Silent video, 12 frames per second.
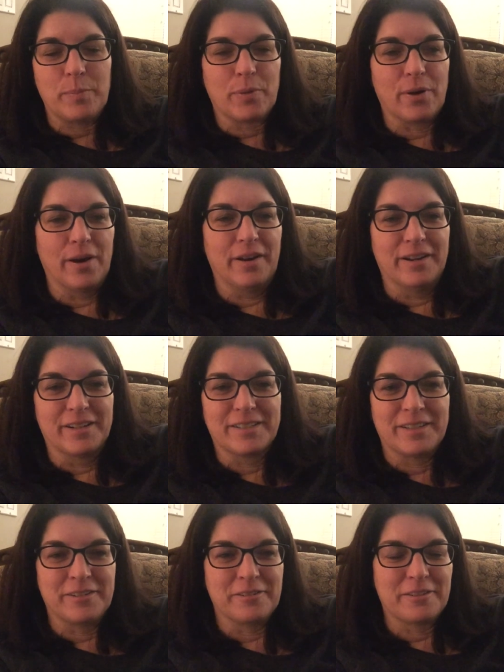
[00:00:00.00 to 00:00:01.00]

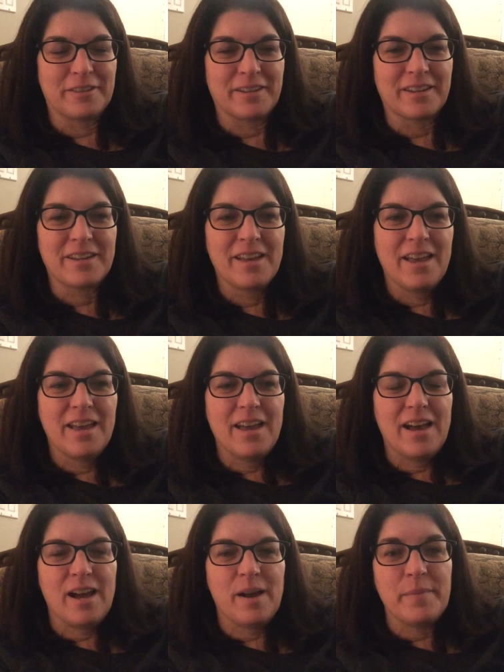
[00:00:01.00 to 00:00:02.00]
products, I don't think.
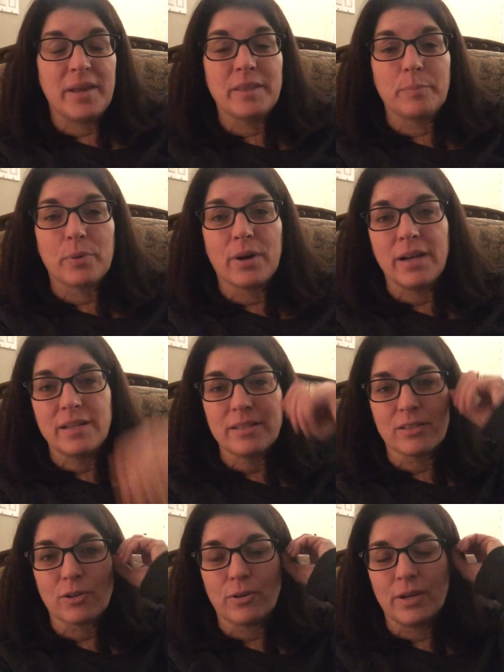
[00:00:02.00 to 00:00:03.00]
Um, and the
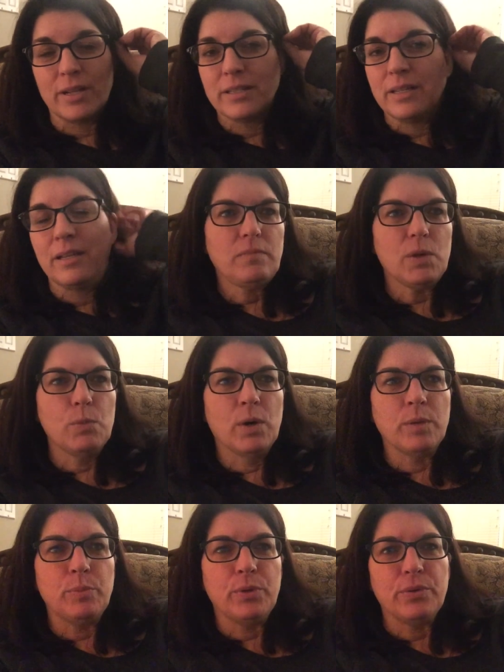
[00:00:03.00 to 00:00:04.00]
price is crazy.
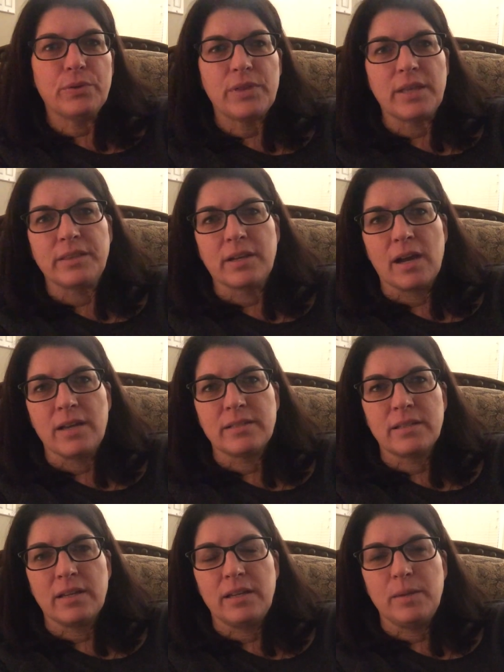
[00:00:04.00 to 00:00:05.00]
One booth that the guy said